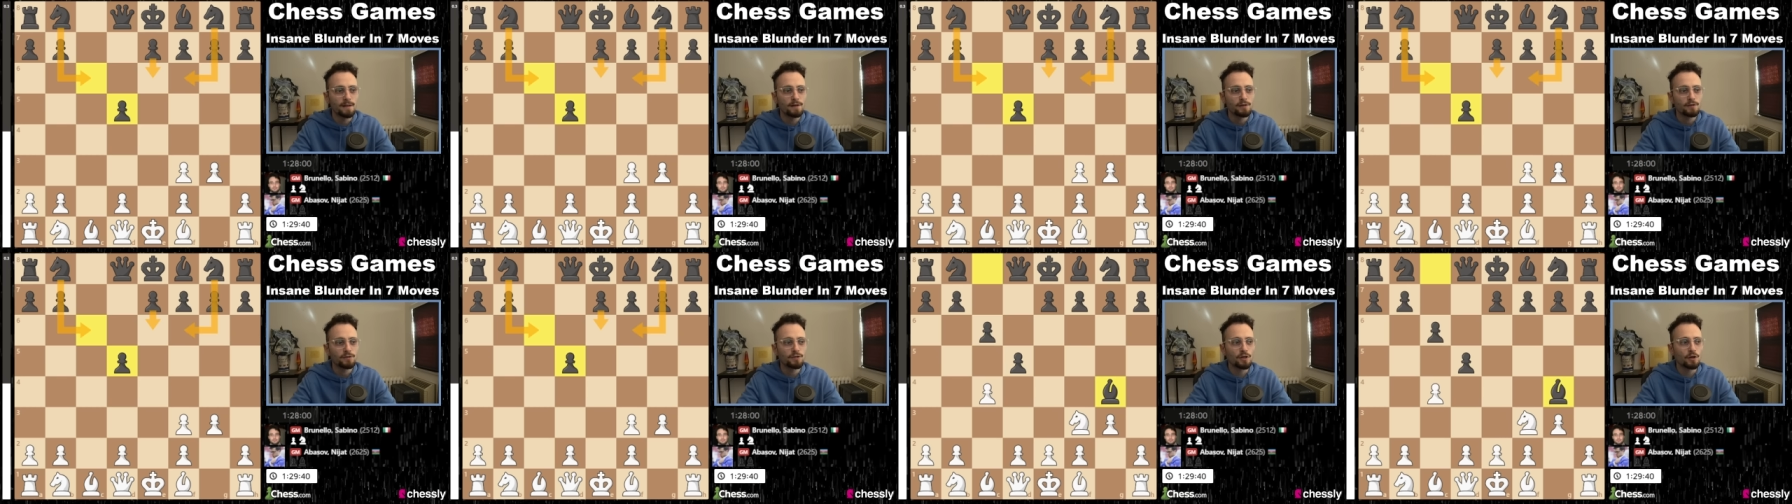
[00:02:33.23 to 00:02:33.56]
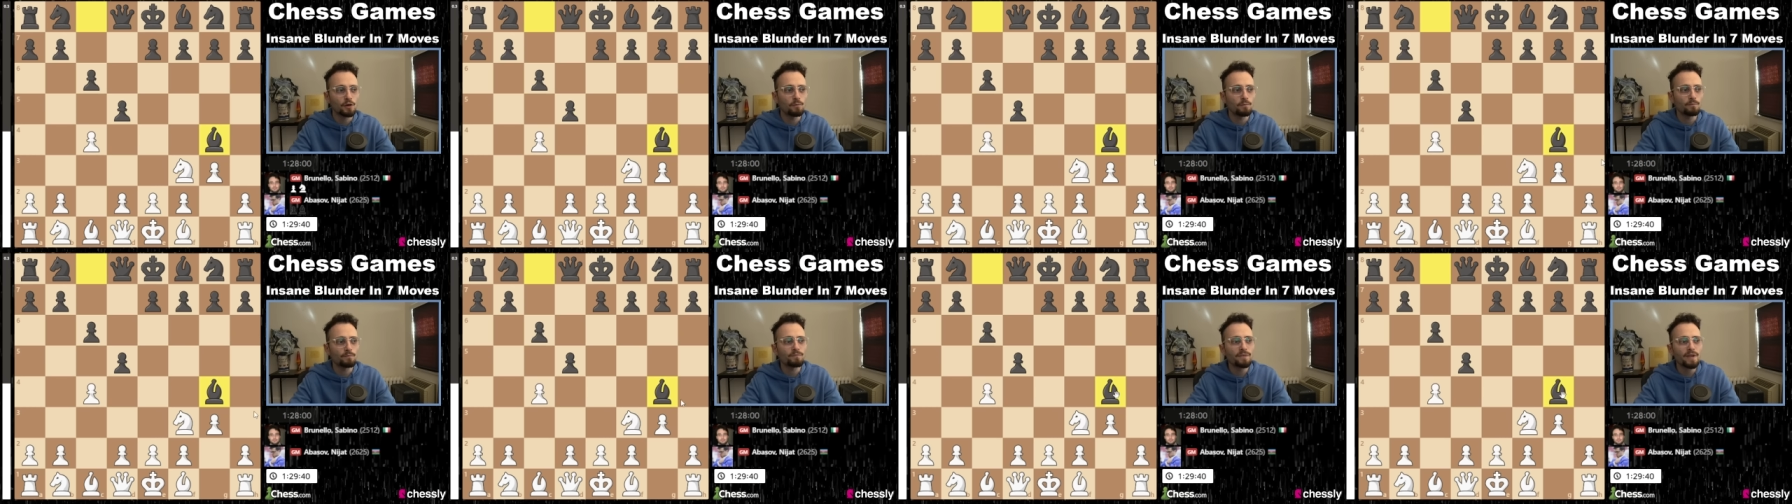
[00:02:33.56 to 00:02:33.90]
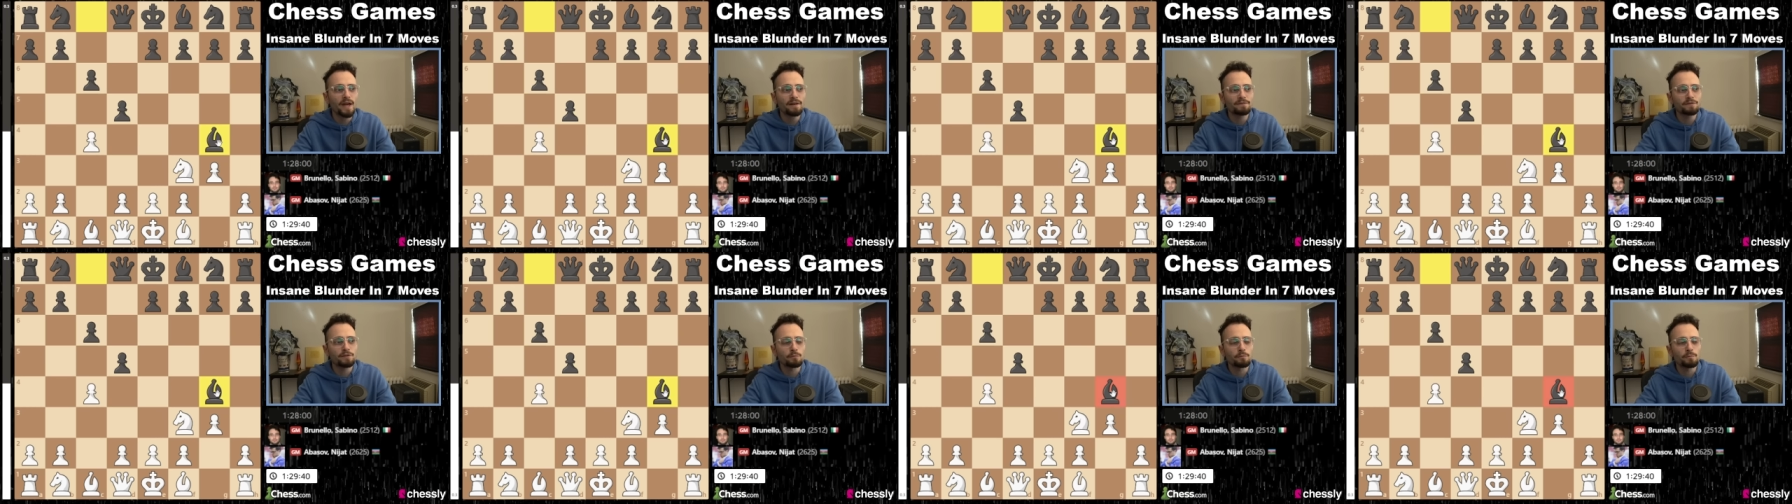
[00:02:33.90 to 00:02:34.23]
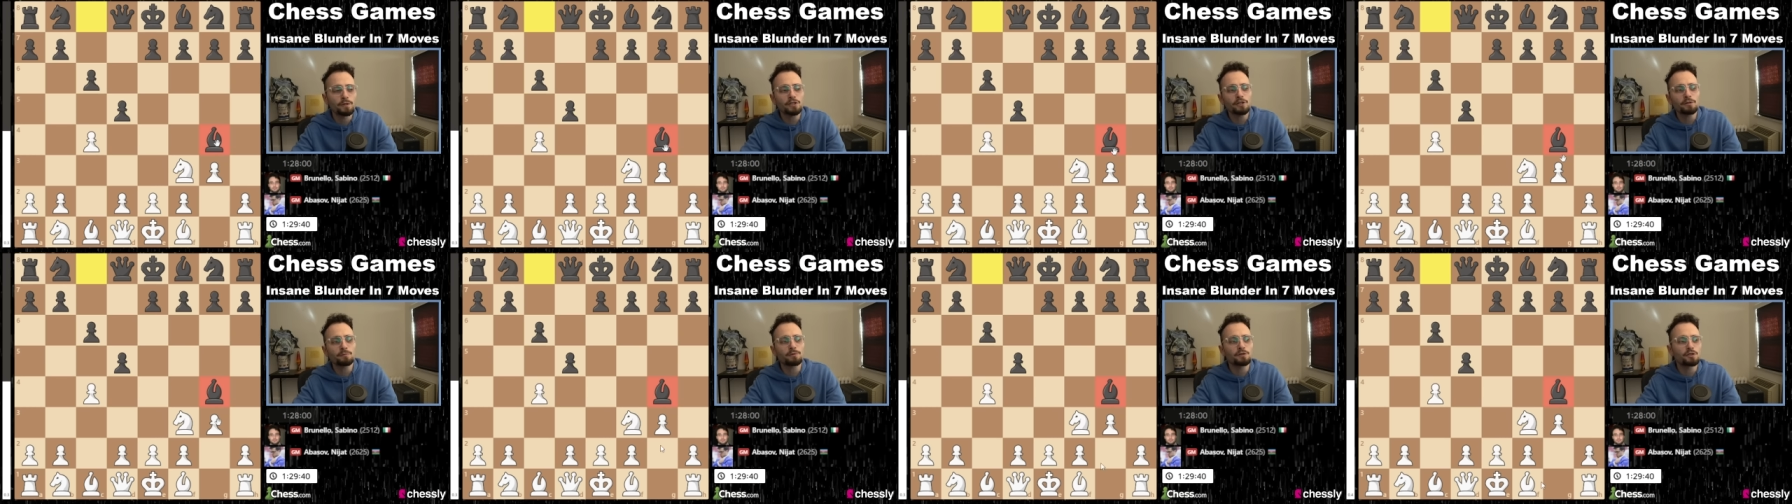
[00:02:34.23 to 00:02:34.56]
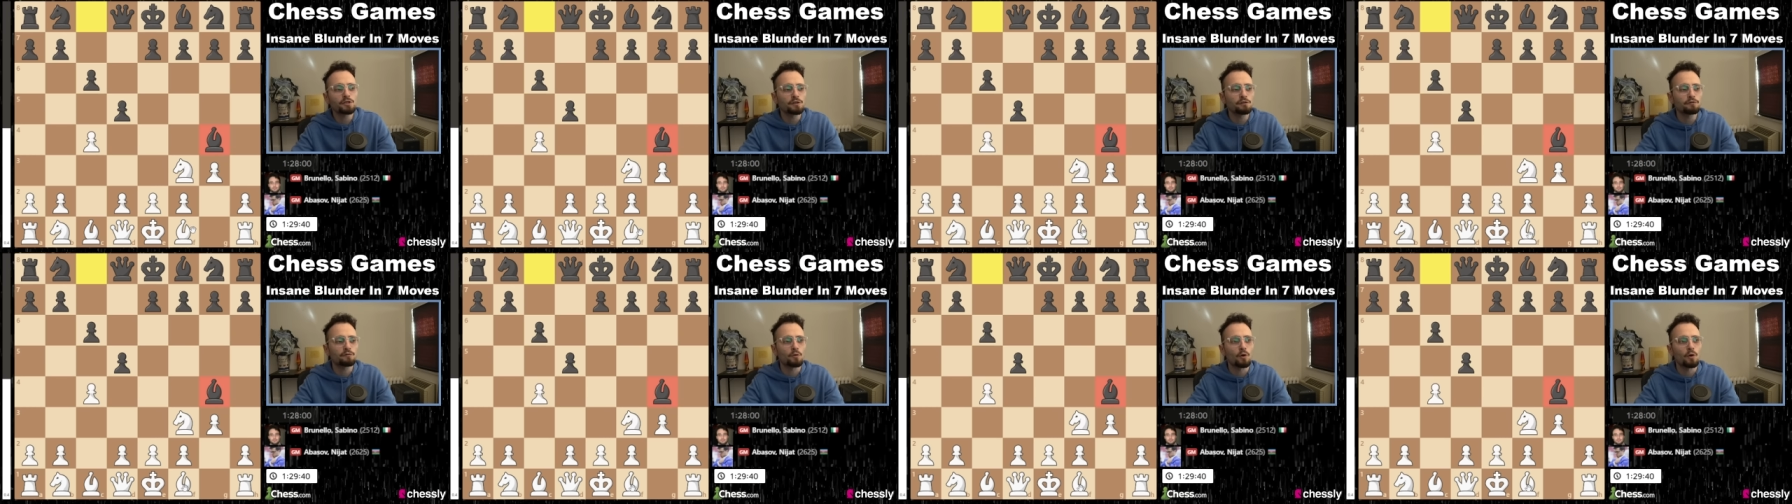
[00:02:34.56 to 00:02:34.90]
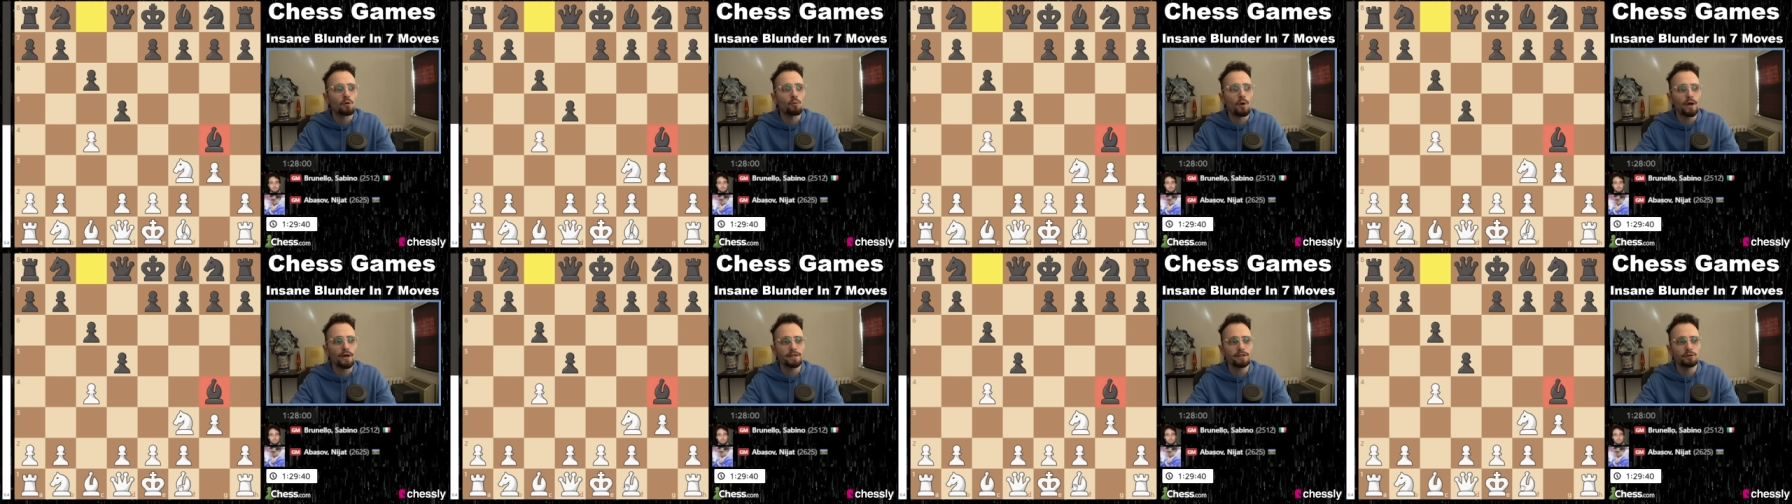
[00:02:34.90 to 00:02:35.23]
So after bishop to
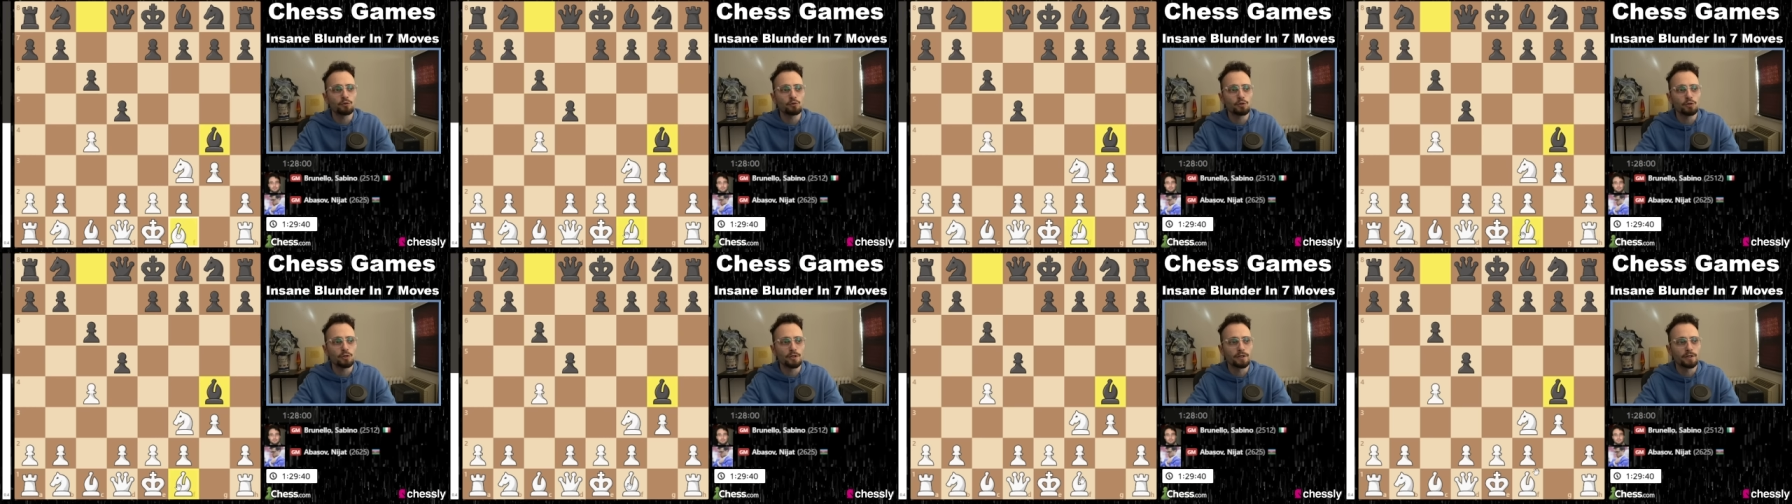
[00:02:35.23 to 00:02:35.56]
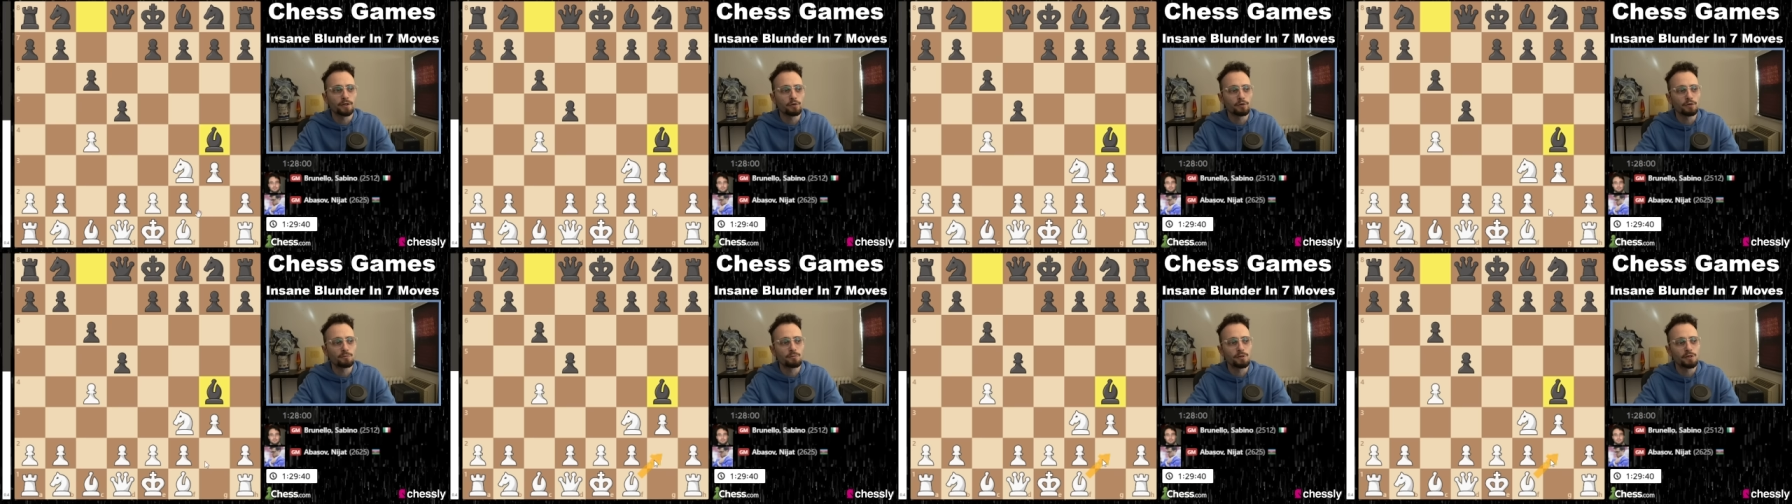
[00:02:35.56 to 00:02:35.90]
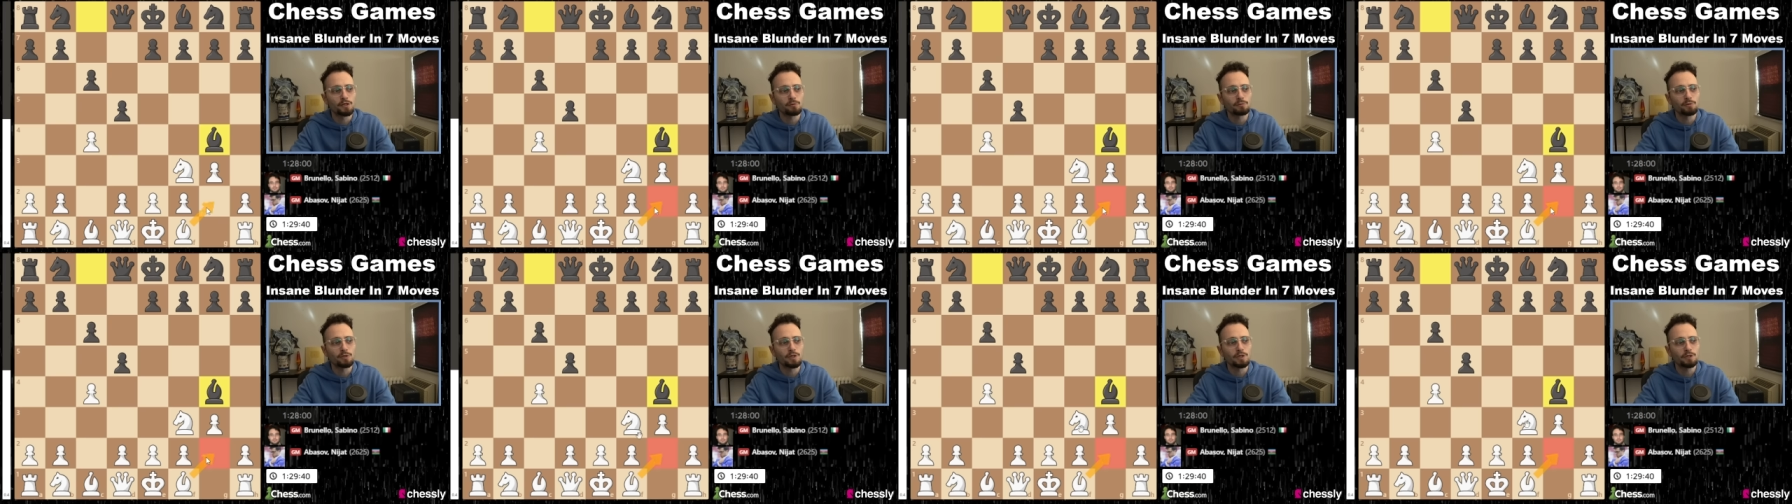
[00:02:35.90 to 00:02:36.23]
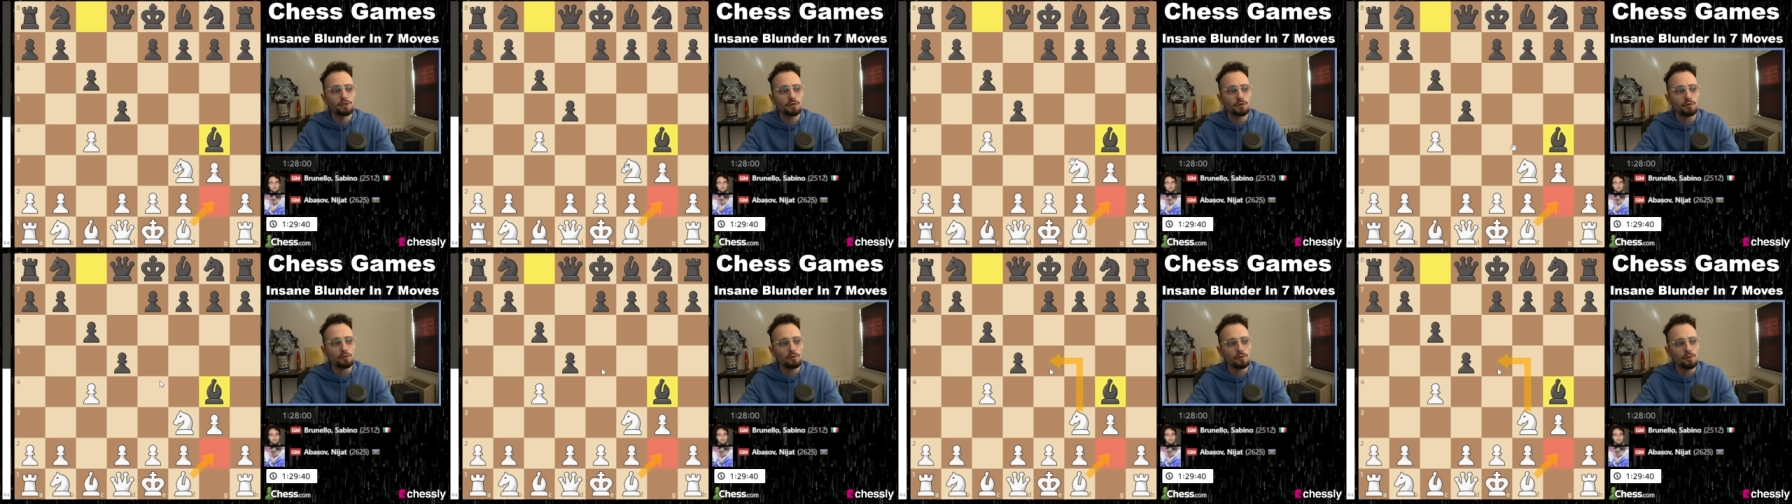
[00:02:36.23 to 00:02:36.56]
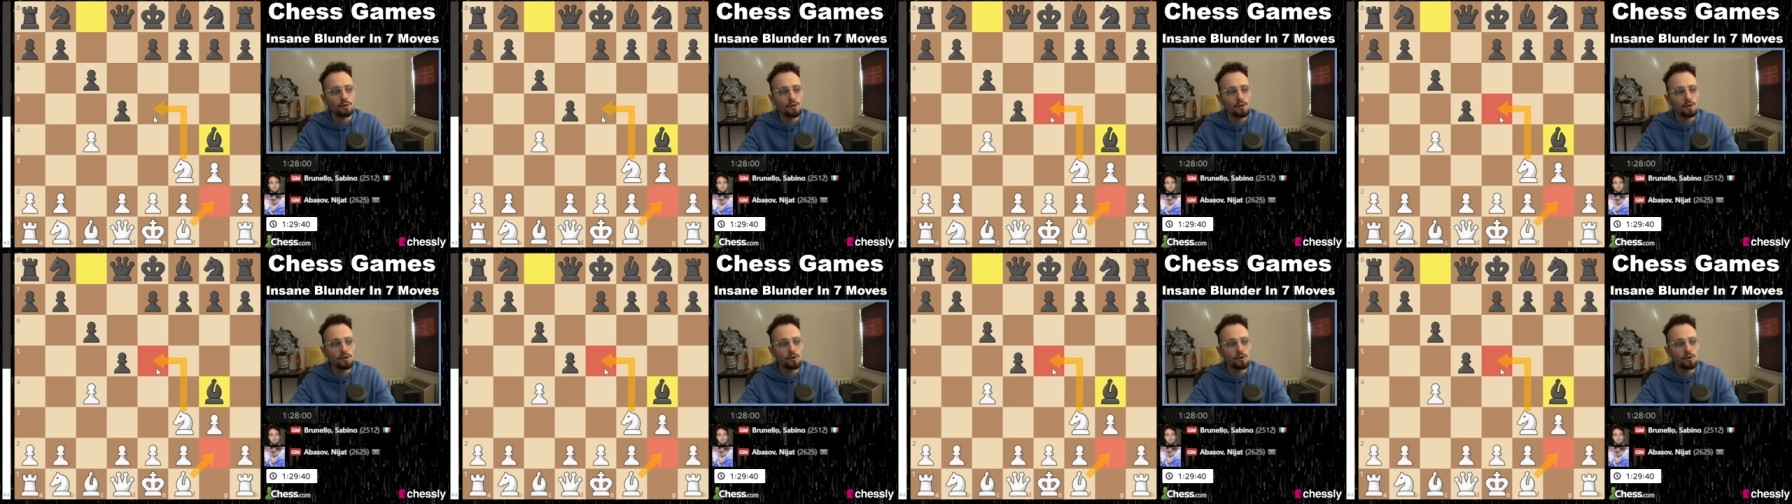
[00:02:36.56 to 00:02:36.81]
g4, white usually goes bishop g2,